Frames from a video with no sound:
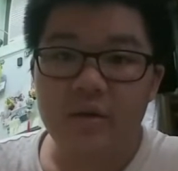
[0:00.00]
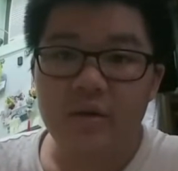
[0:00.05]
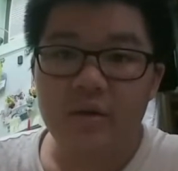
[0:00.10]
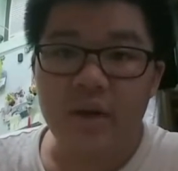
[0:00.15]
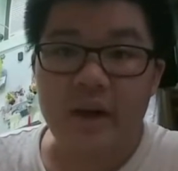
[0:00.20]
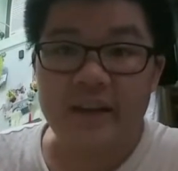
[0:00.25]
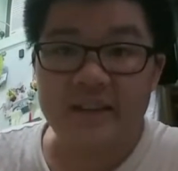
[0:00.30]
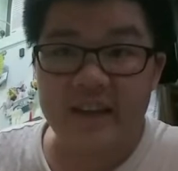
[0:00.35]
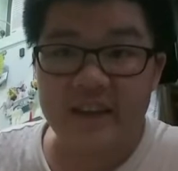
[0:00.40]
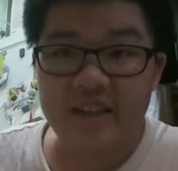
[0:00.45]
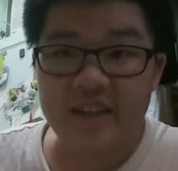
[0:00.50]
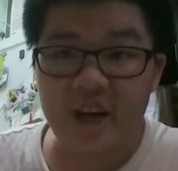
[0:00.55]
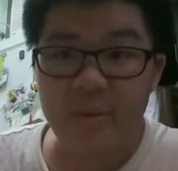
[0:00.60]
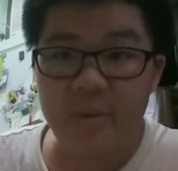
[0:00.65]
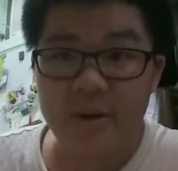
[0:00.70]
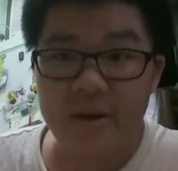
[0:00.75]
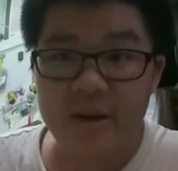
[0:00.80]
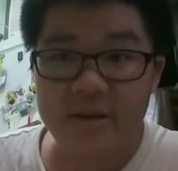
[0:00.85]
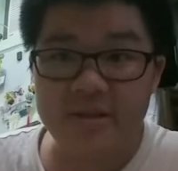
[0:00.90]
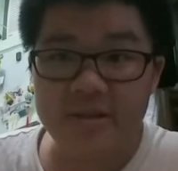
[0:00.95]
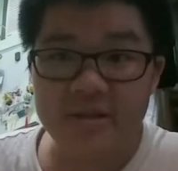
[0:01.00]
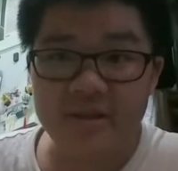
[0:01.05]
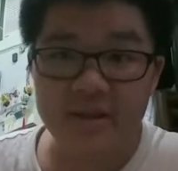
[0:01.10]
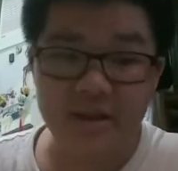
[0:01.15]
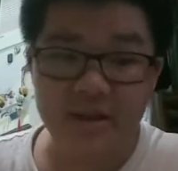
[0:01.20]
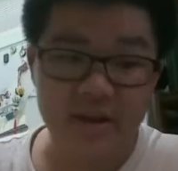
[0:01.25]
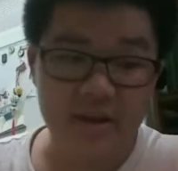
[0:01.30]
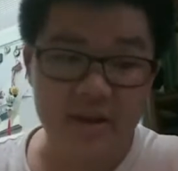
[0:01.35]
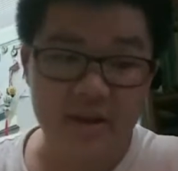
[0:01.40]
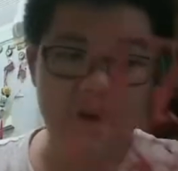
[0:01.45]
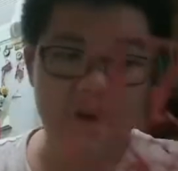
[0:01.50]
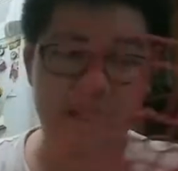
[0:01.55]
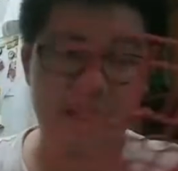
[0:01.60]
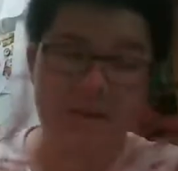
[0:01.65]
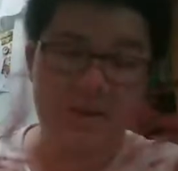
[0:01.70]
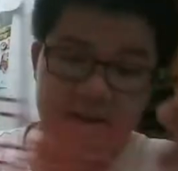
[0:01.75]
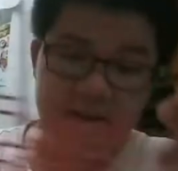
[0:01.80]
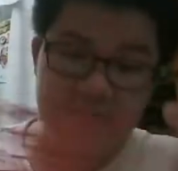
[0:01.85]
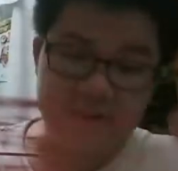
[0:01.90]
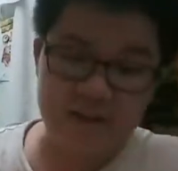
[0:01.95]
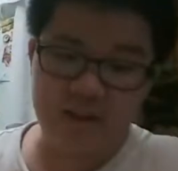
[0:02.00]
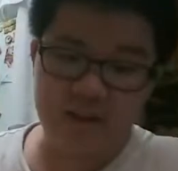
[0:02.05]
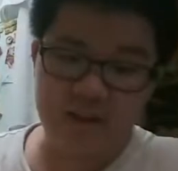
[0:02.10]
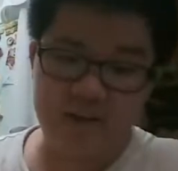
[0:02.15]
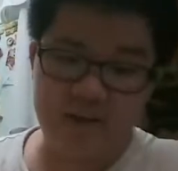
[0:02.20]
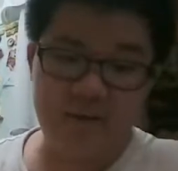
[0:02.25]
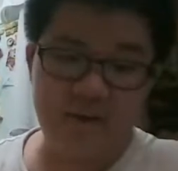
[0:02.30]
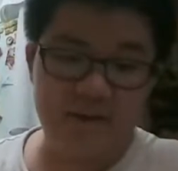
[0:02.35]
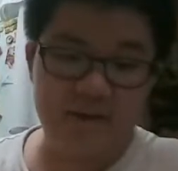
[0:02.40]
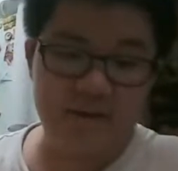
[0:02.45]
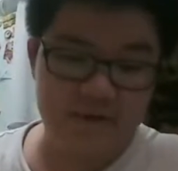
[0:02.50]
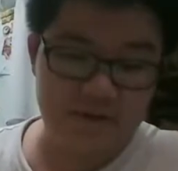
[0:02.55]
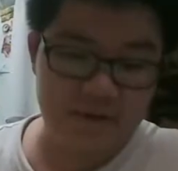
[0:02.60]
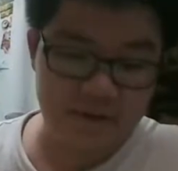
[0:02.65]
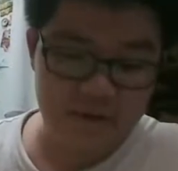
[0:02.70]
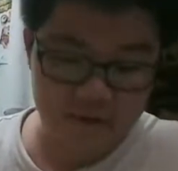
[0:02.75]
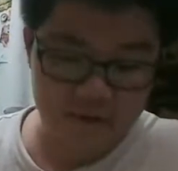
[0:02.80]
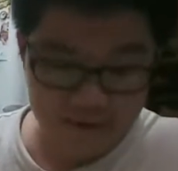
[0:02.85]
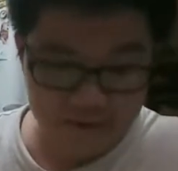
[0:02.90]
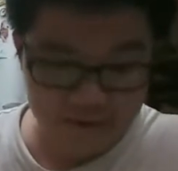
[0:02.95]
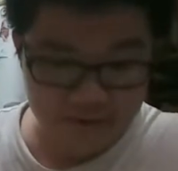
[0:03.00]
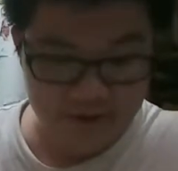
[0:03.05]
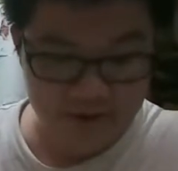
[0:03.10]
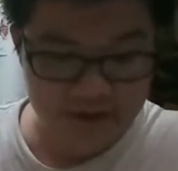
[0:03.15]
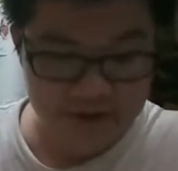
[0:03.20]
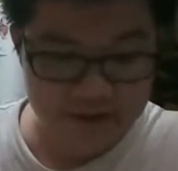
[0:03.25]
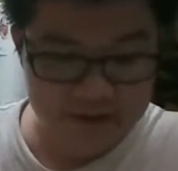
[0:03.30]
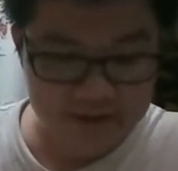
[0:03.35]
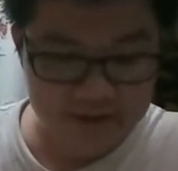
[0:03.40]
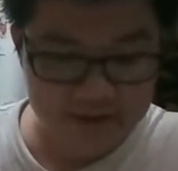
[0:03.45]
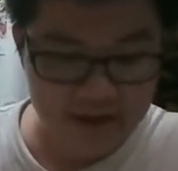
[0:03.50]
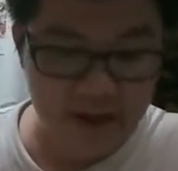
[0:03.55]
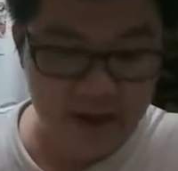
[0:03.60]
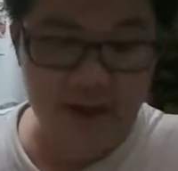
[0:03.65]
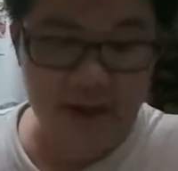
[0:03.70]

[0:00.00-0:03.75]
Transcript: Is that Japanese? Is that Japanese? If it is, I